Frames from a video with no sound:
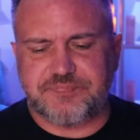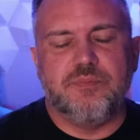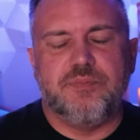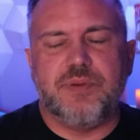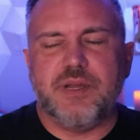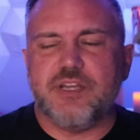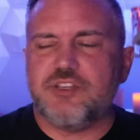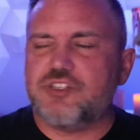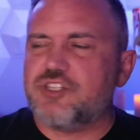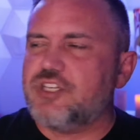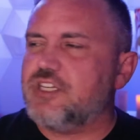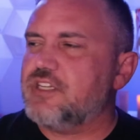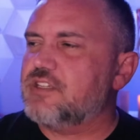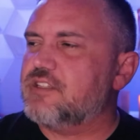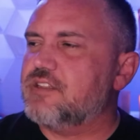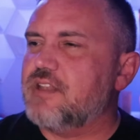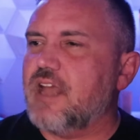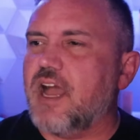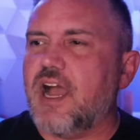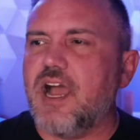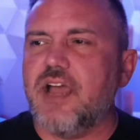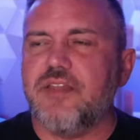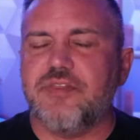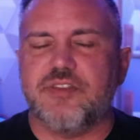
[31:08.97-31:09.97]
But she's
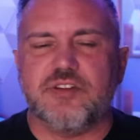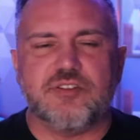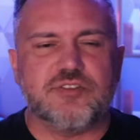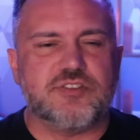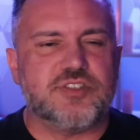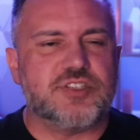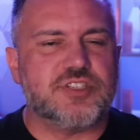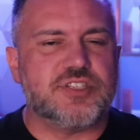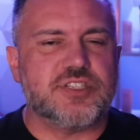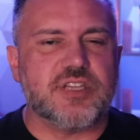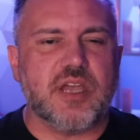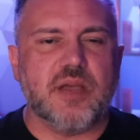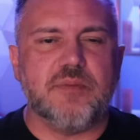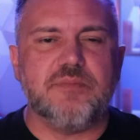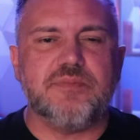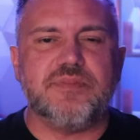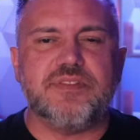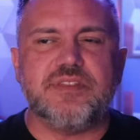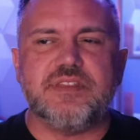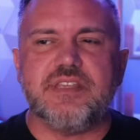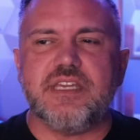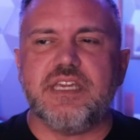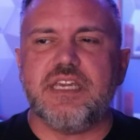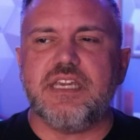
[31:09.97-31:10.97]
not, there's
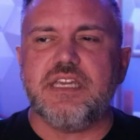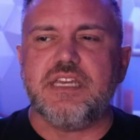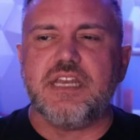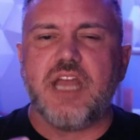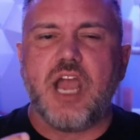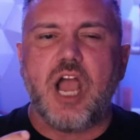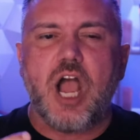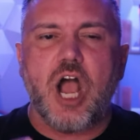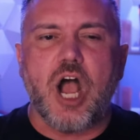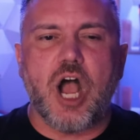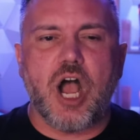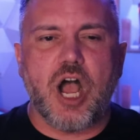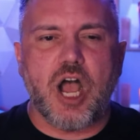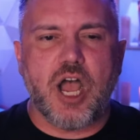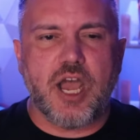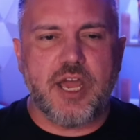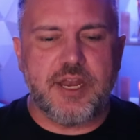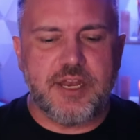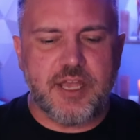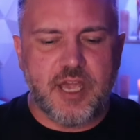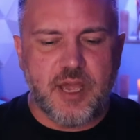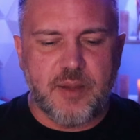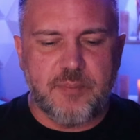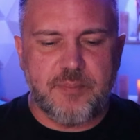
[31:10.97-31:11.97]
something
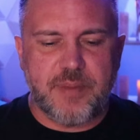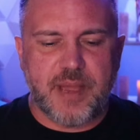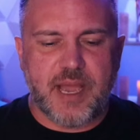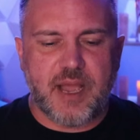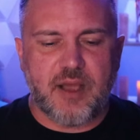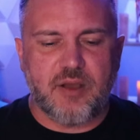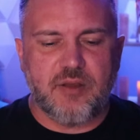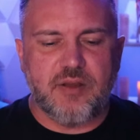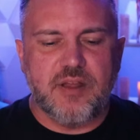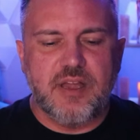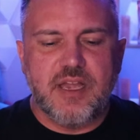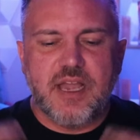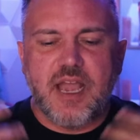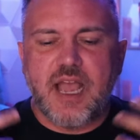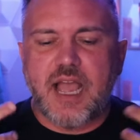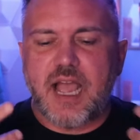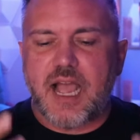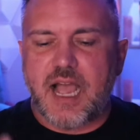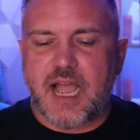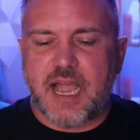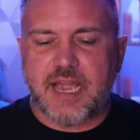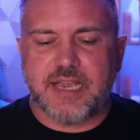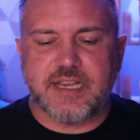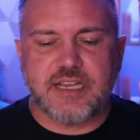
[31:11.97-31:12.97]
odd about,
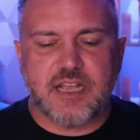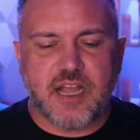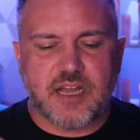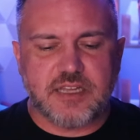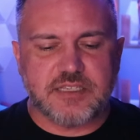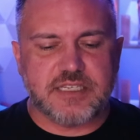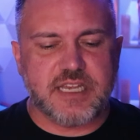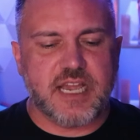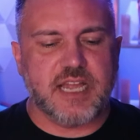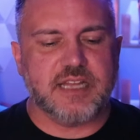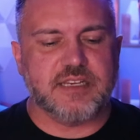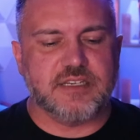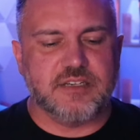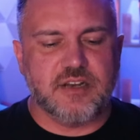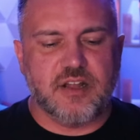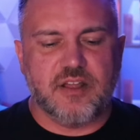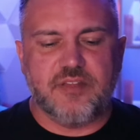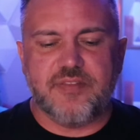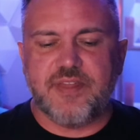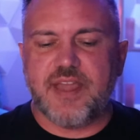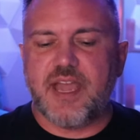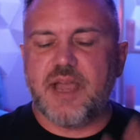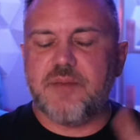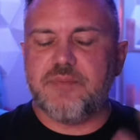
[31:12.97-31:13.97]
eye contact and
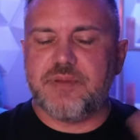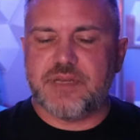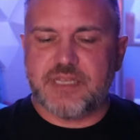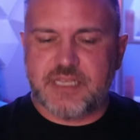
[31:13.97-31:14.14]
all that.